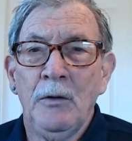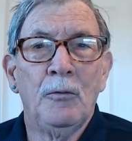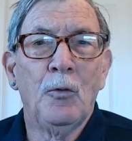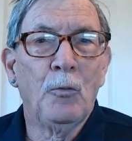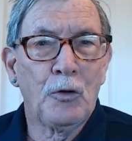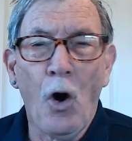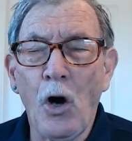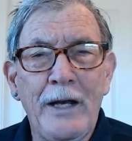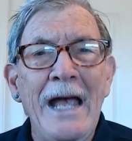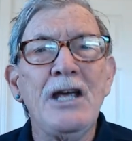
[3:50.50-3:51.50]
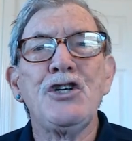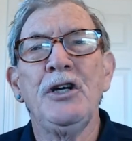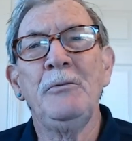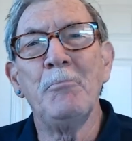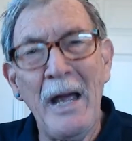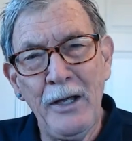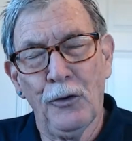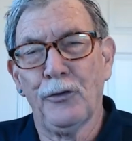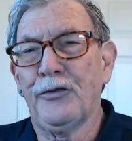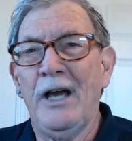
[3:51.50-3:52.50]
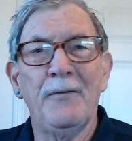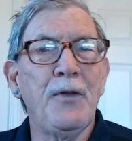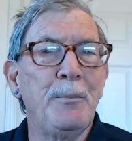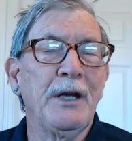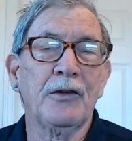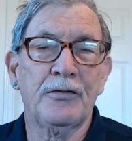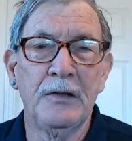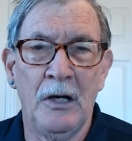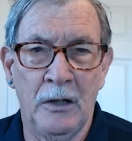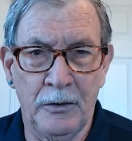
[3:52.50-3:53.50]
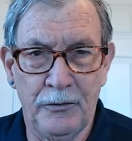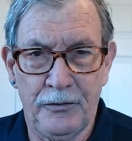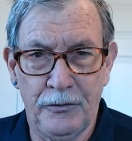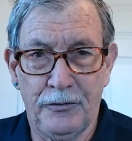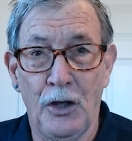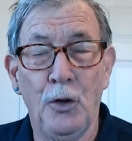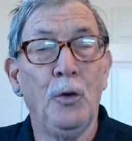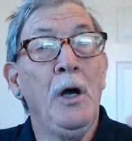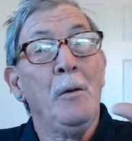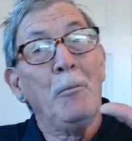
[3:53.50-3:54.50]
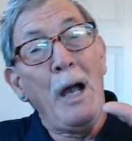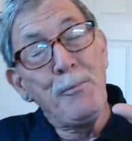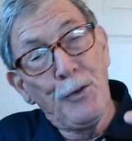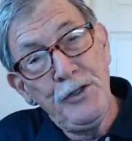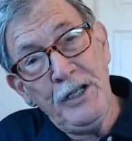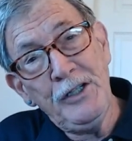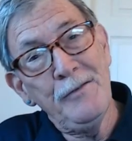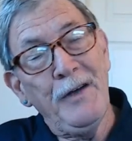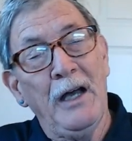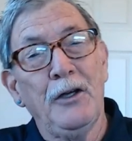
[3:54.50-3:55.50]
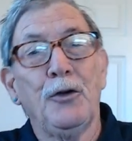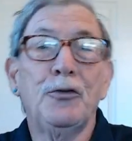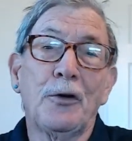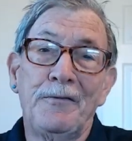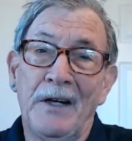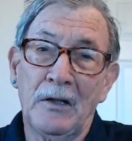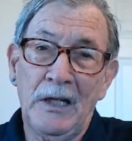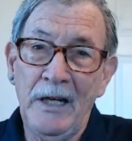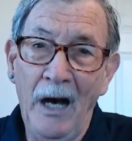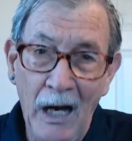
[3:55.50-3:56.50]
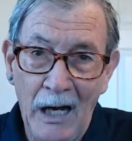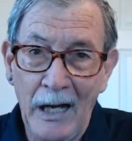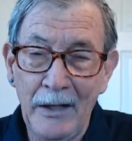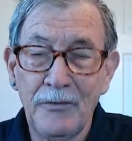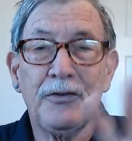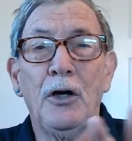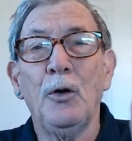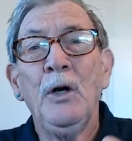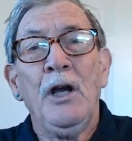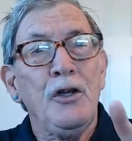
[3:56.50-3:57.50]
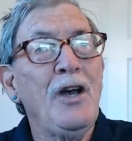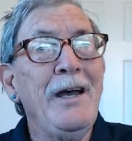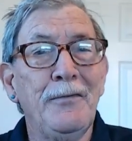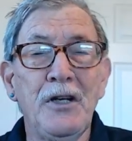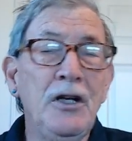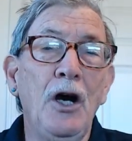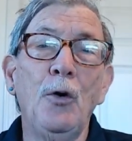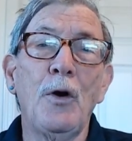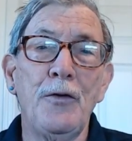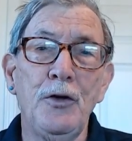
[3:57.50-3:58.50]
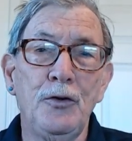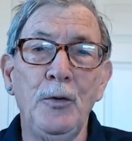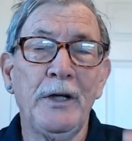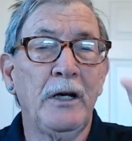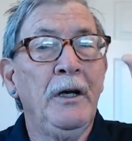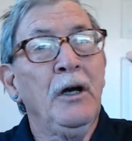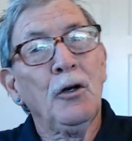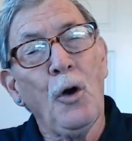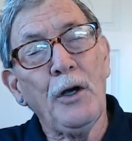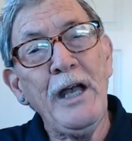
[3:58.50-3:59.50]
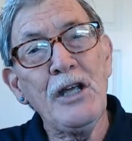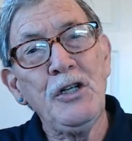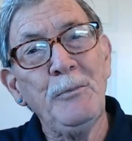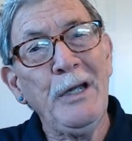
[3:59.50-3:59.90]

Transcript: Caucasian males have the biggest lungs. So my predicted values are fairly high. So you have to know whether you're doing a Caucasian male